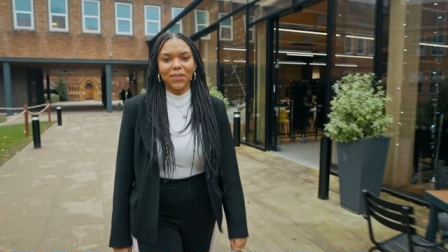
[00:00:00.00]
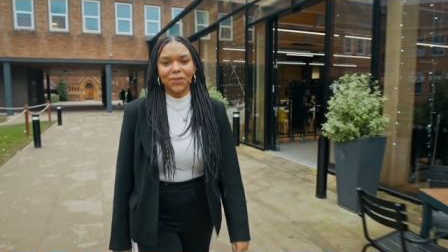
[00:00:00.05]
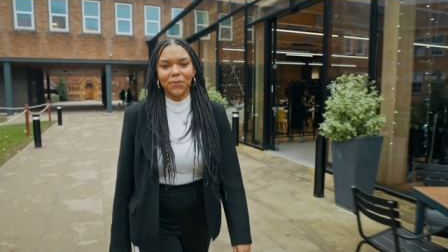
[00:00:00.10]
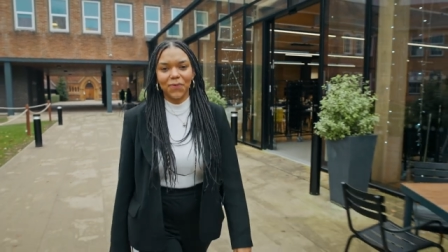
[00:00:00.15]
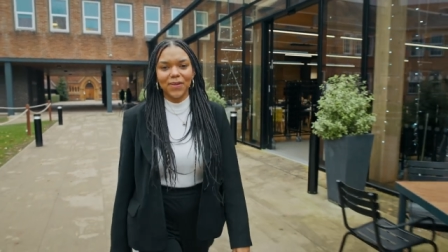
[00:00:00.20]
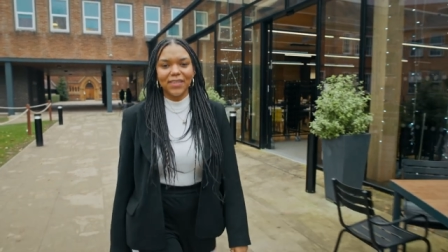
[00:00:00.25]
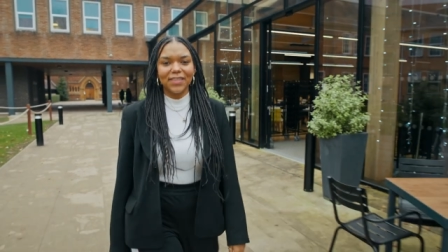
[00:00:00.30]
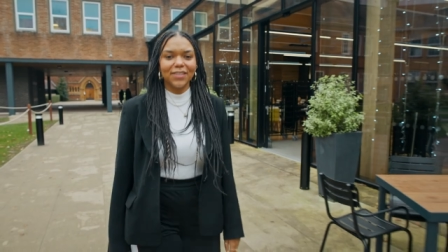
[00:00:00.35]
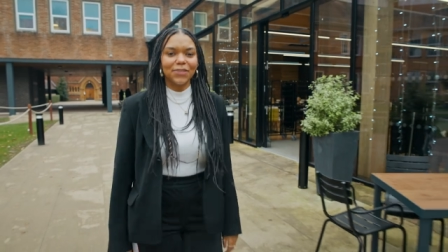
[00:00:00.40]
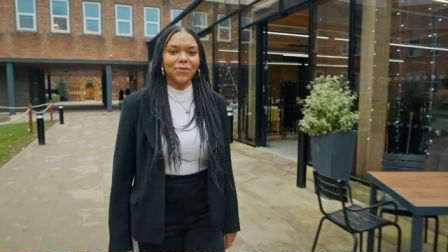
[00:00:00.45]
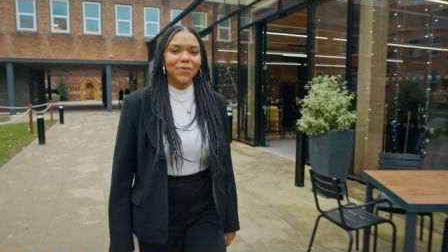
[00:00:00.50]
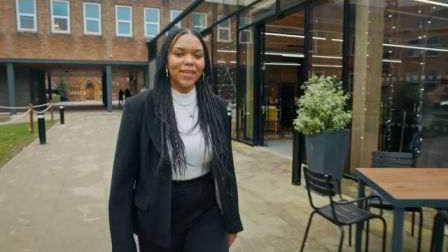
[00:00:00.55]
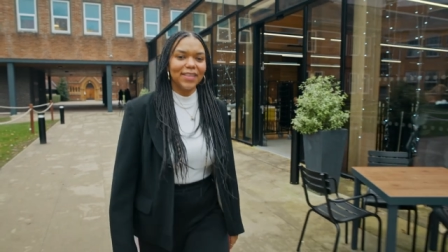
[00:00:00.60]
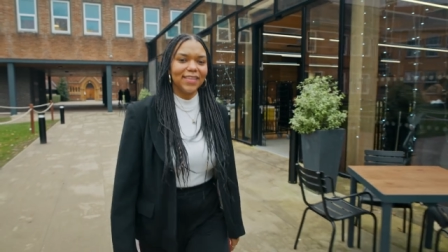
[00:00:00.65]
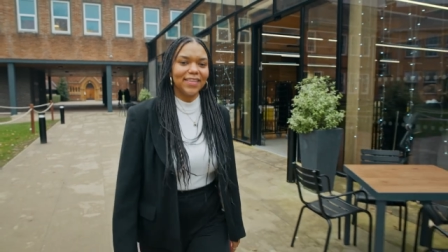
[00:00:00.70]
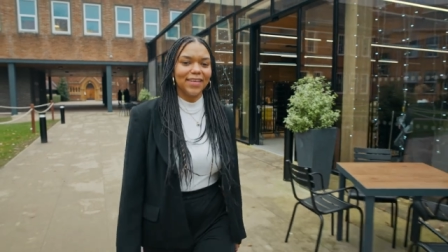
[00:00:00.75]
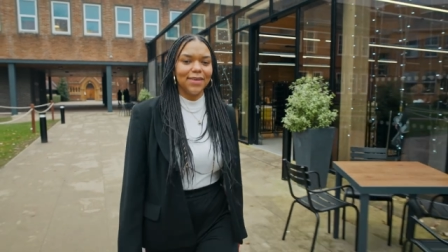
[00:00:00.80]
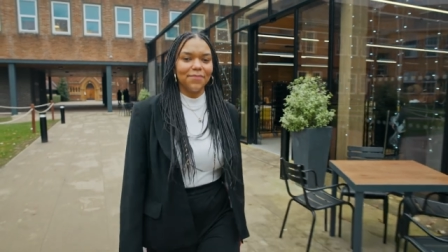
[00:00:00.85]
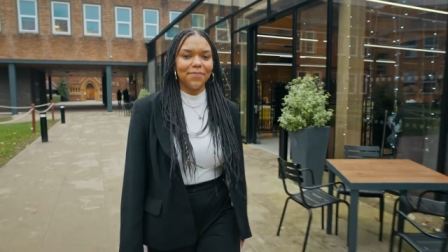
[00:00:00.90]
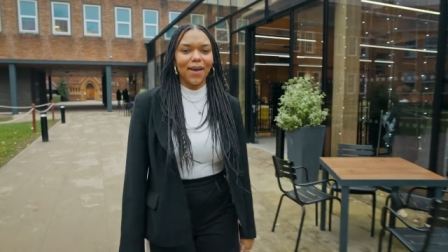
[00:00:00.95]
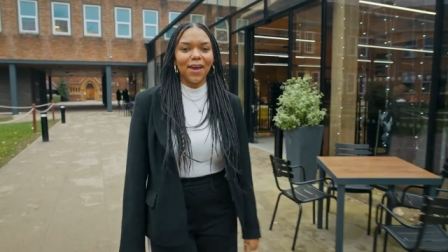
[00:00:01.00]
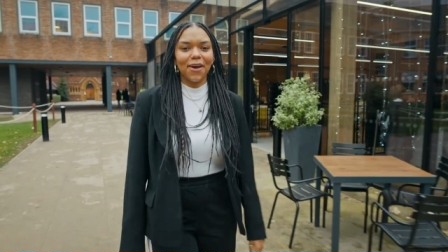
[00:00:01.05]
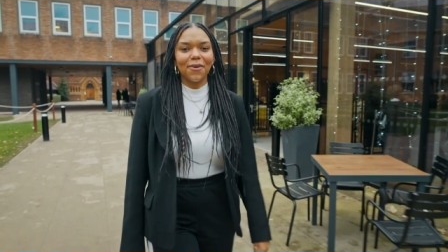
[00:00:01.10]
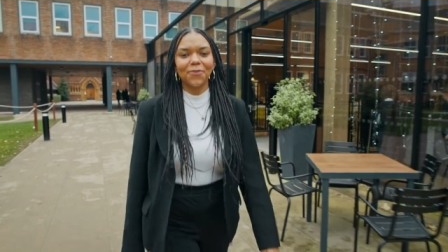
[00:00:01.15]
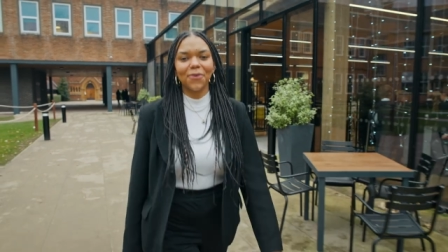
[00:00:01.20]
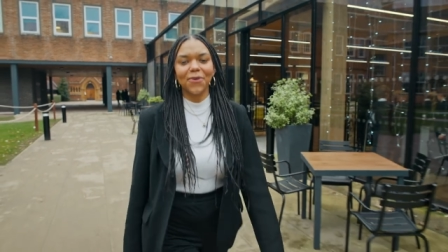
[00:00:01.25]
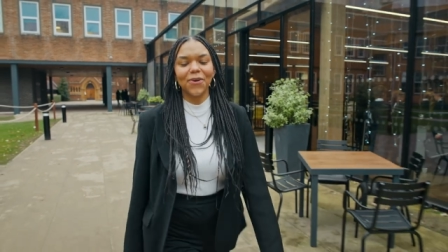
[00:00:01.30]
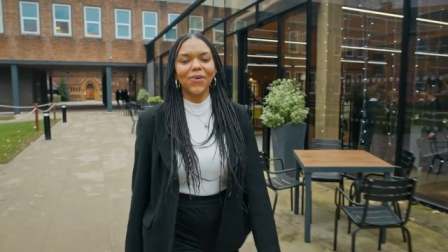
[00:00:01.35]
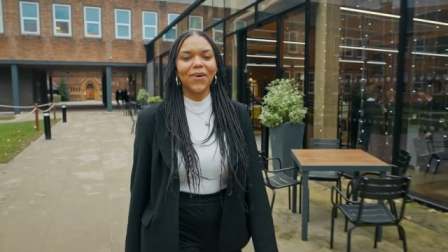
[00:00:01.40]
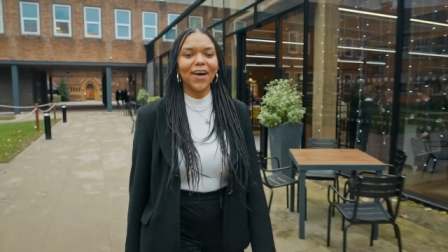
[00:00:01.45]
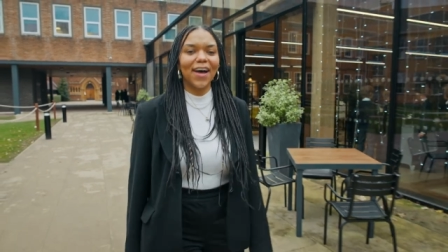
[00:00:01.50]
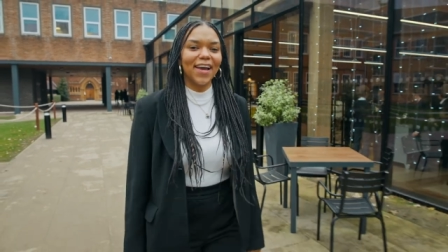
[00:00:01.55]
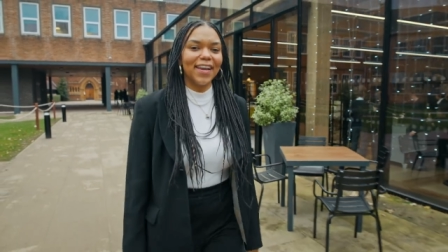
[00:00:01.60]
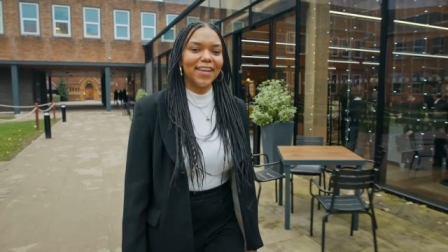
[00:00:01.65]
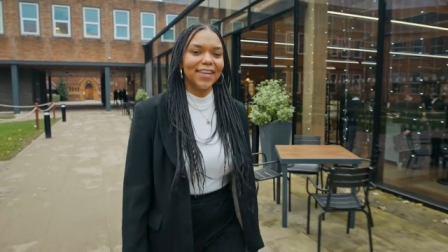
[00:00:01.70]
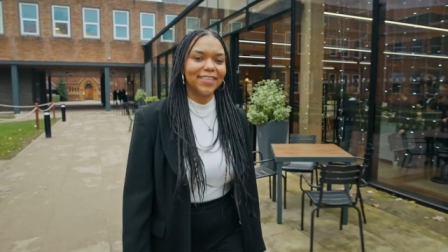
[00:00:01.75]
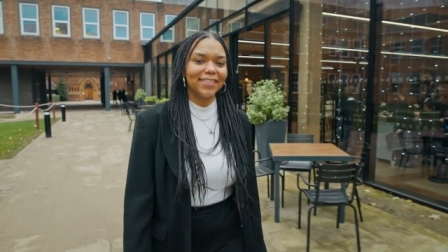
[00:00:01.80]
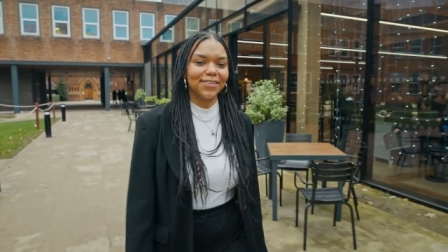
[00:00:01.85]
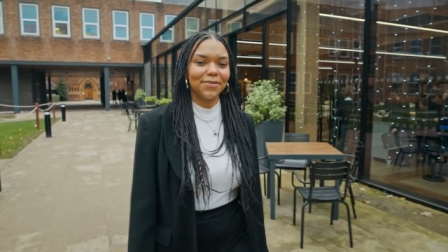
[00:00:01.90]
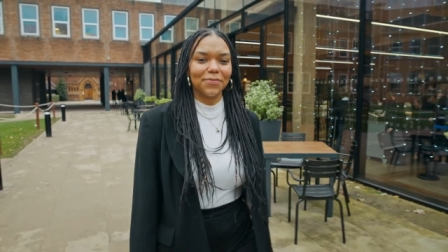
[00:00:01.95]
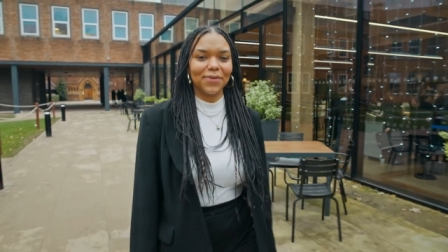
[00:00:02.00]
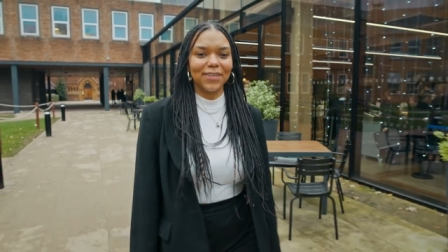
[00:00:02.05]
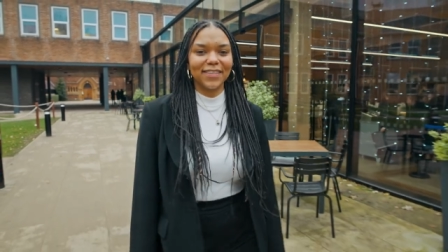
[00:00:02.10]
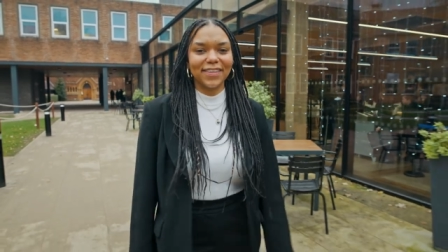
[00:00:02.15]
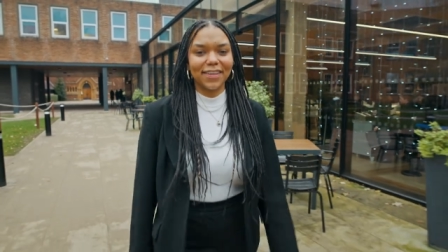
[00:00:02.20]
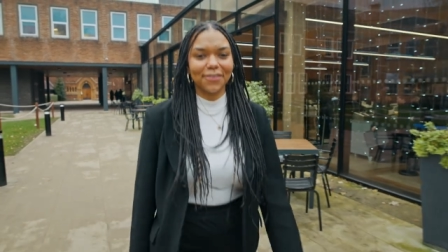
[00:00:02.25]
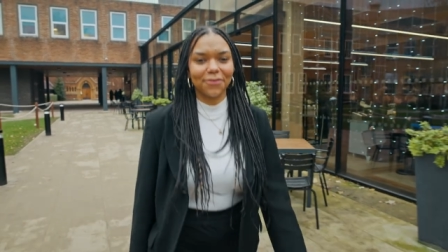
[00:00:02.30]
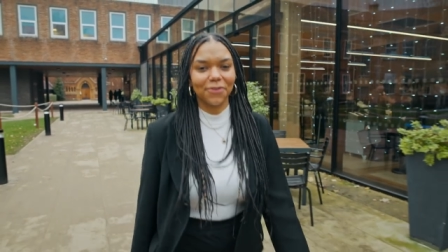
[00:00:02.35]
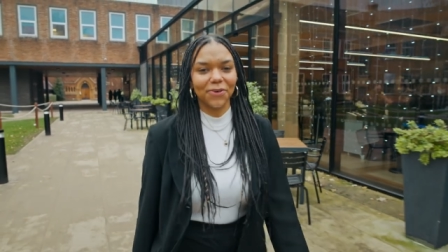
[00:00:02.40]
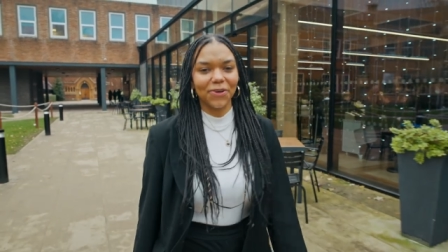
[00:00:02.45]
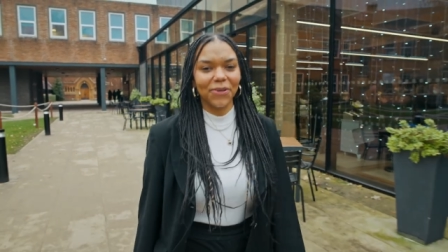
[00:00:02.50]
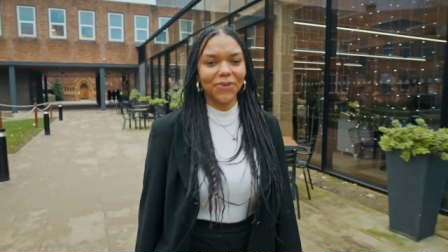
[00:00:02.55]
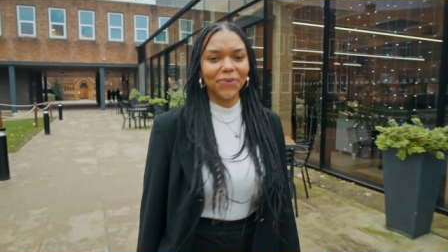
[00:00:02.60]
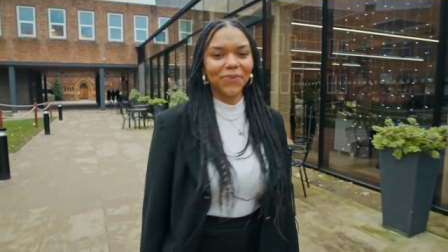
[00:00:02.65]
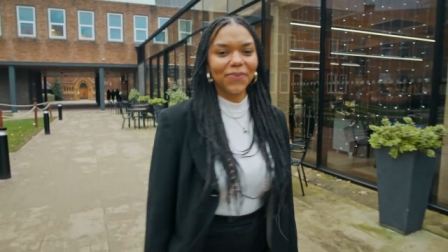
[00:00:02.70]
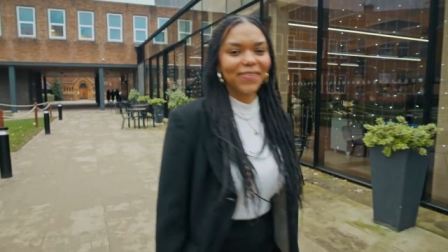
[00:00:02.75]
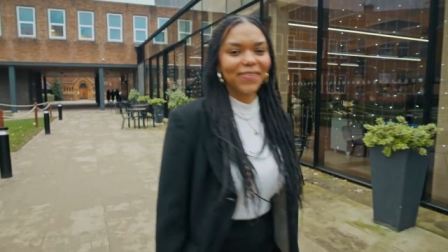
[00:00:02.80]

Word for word: 2020 by Her Royal Highness, the Princess Royal.